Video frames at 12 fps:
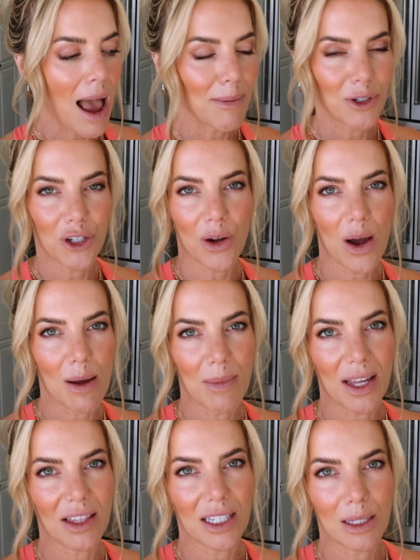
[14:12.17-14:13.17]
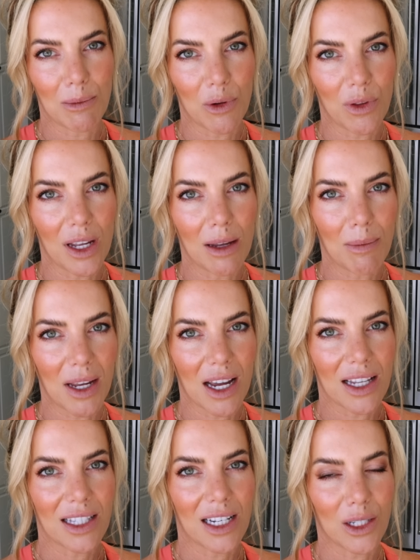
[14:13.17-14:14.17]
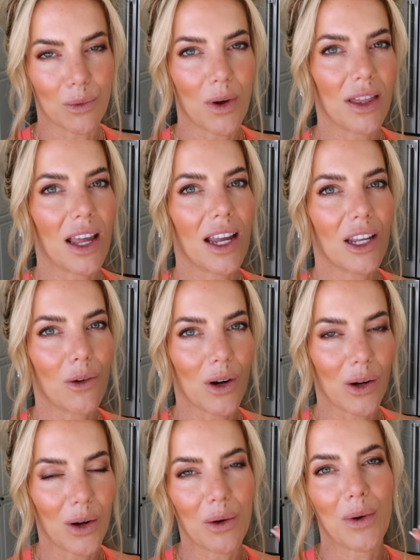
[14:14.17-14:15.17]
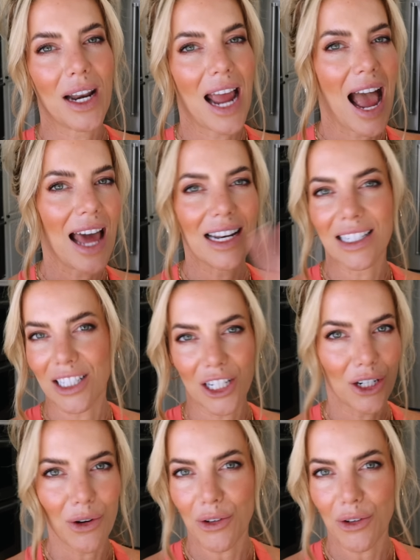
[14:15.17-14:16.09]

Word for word: I'm gonna show you how I make this smoothie because it is one that you are going to want to add into your